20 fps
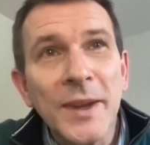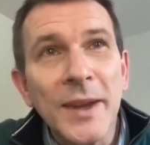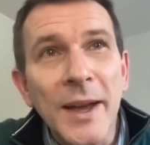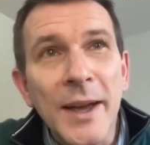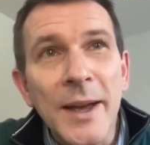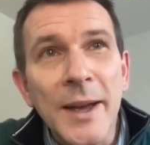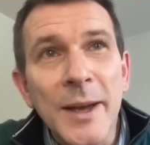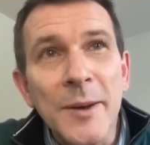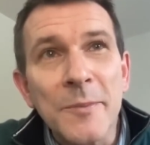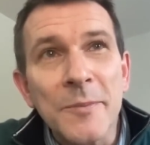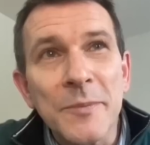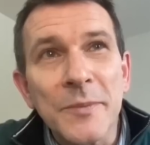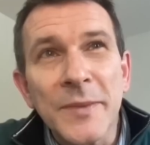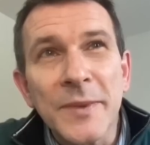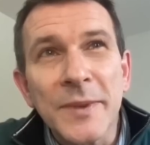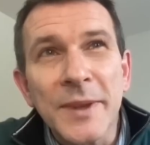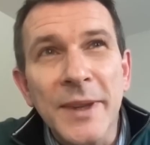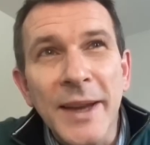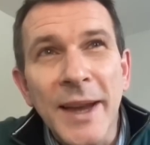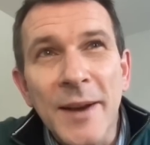
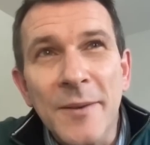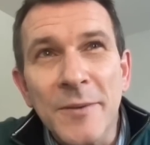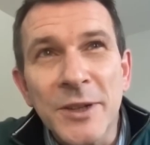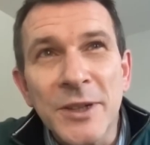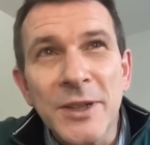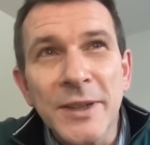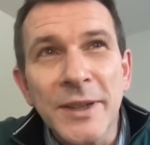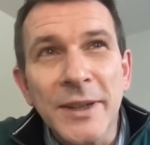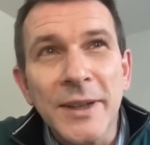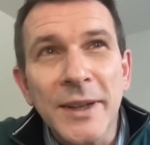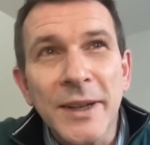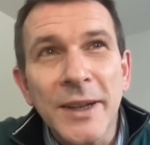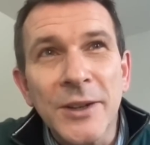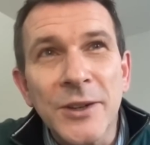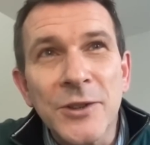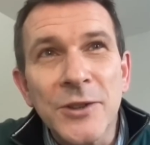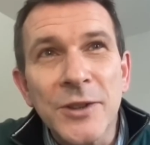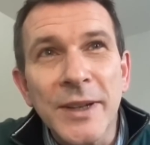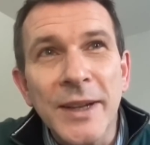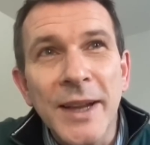The average in the
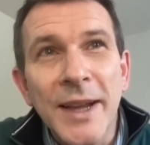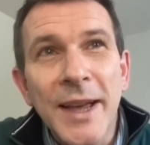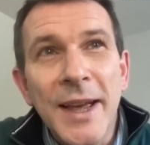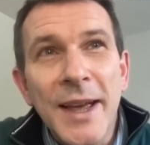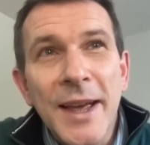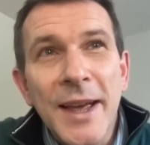country